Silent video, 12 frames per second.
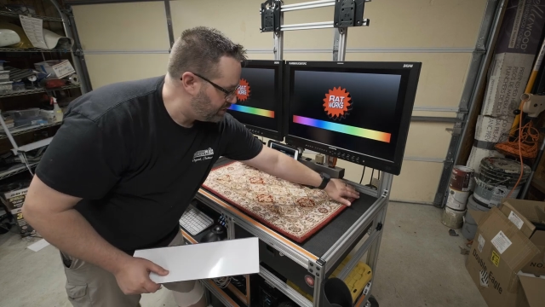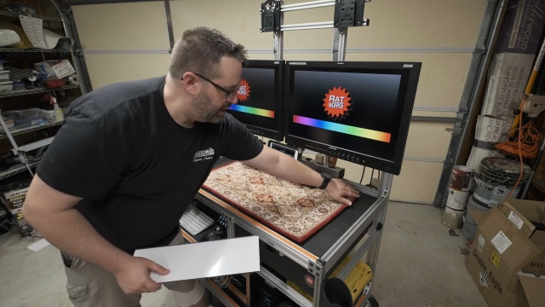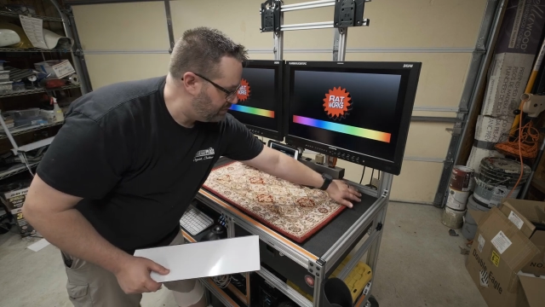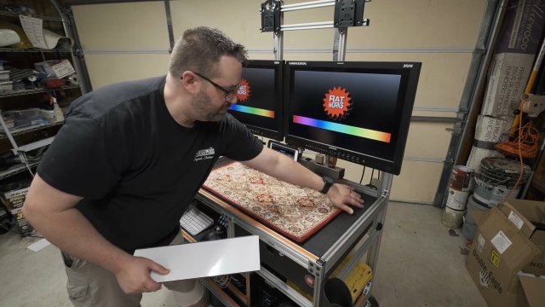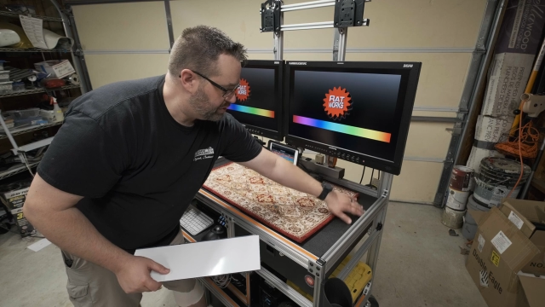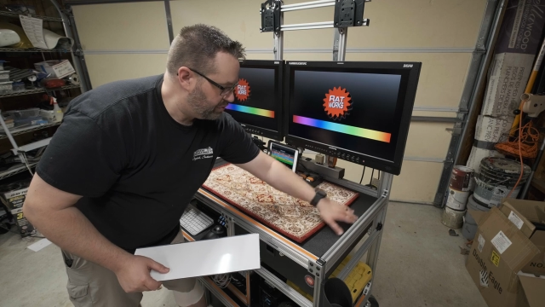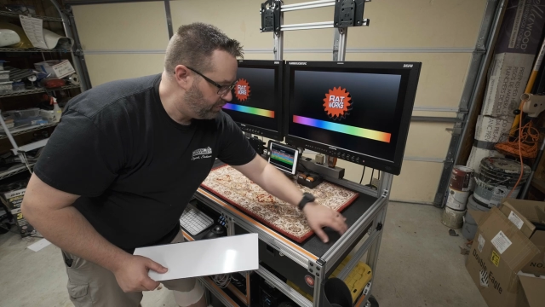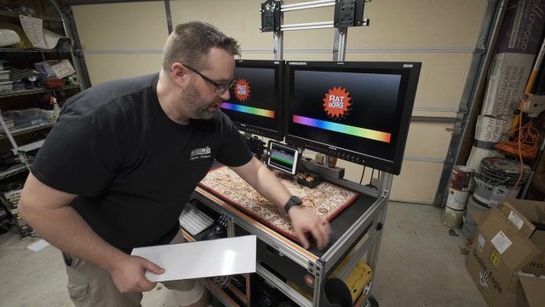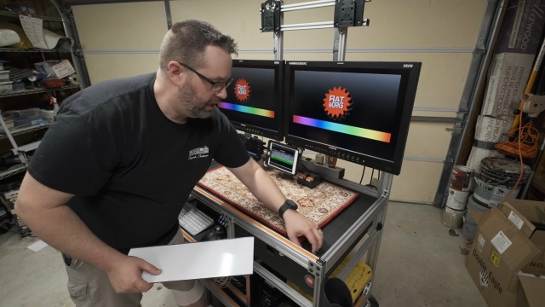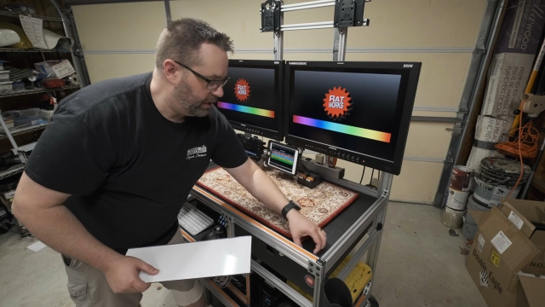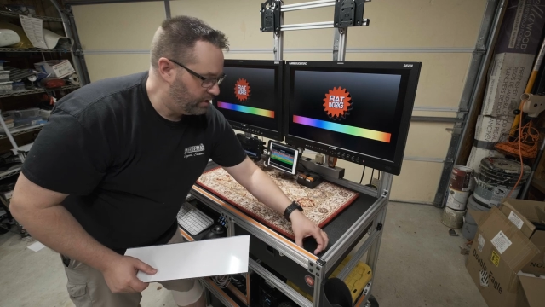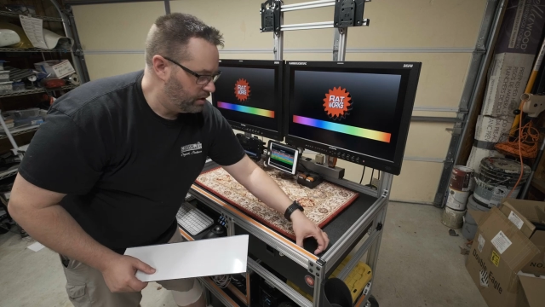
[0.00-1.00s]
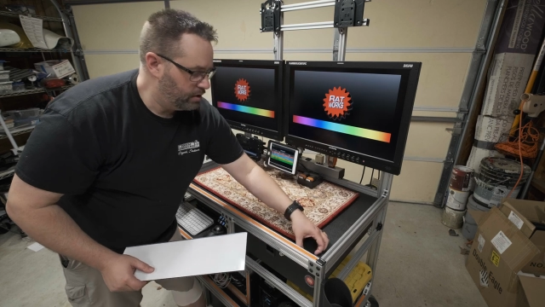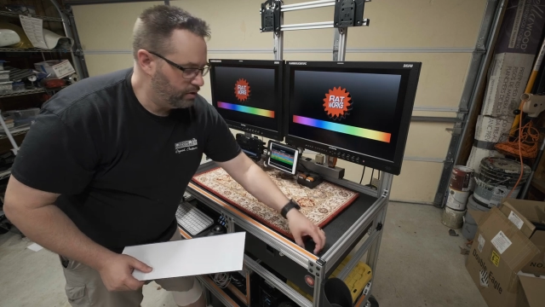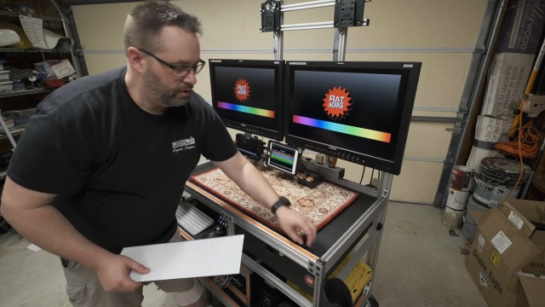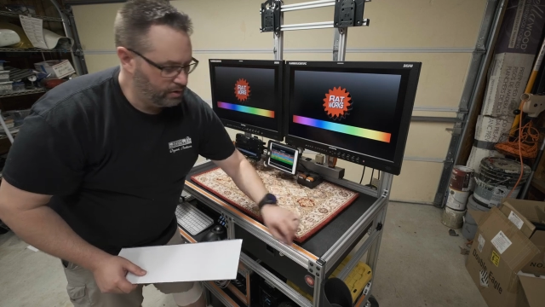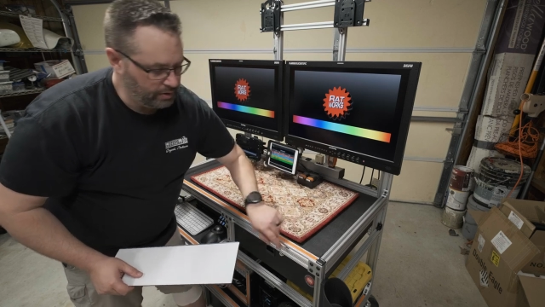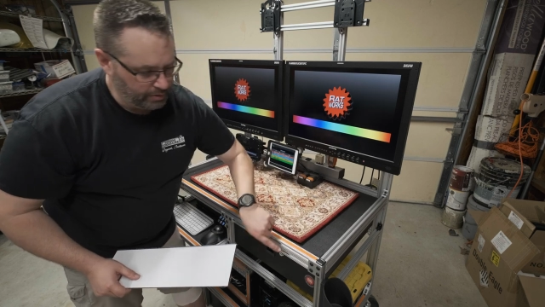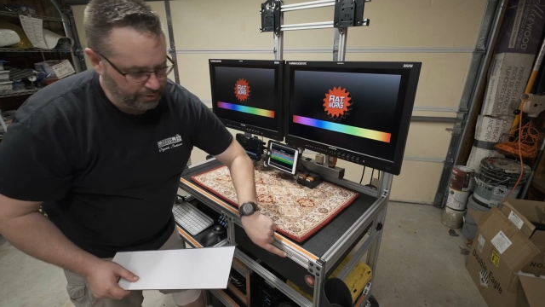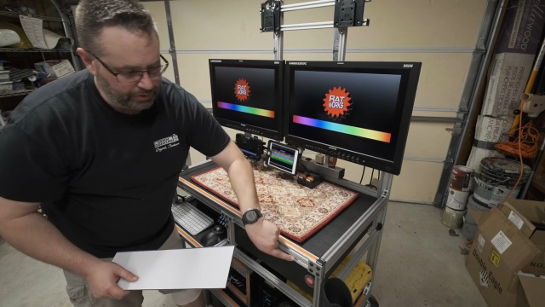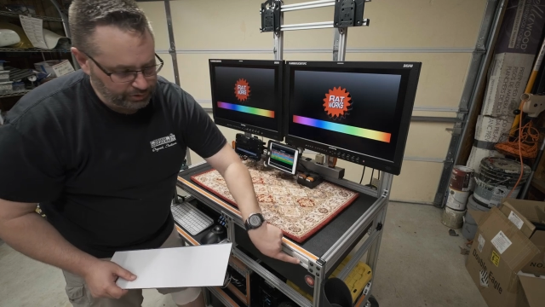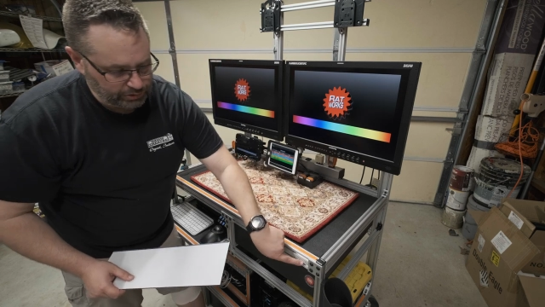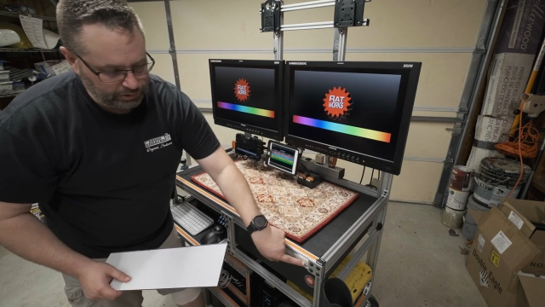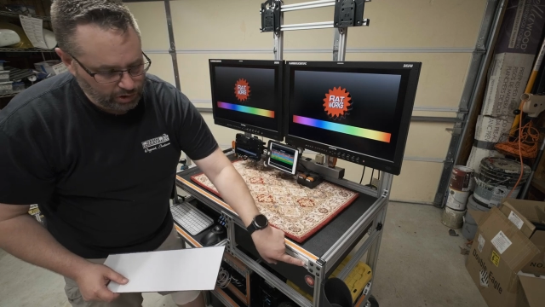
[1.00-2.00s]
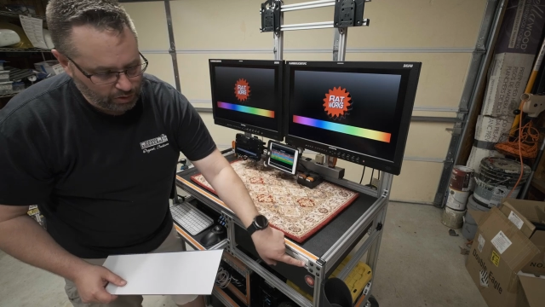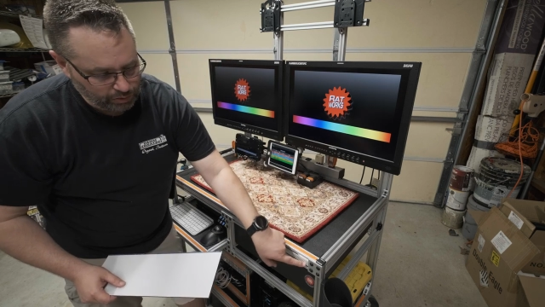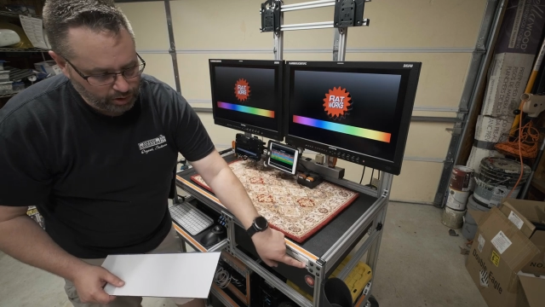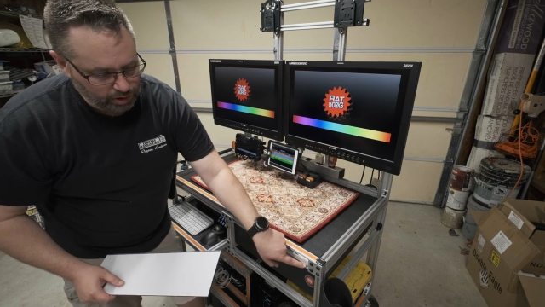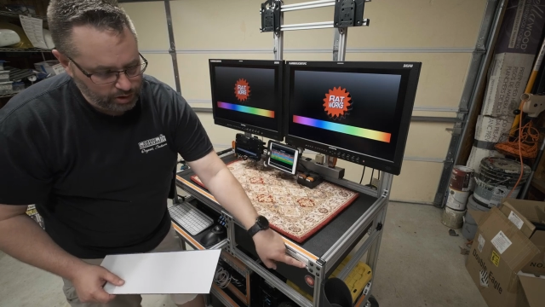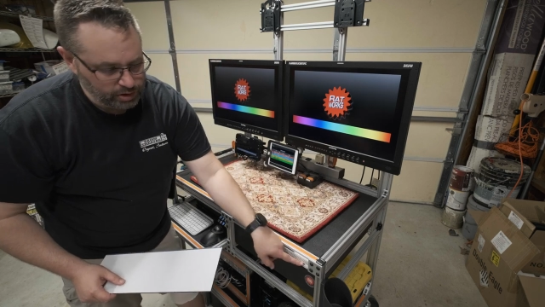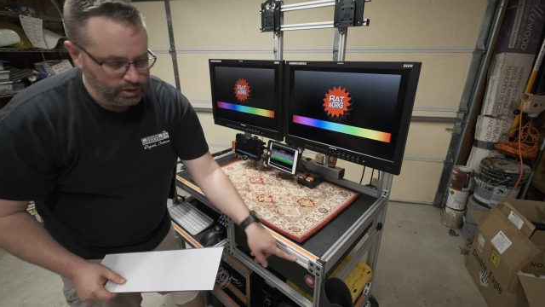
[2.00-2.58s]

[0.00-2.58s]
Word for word: in between the lower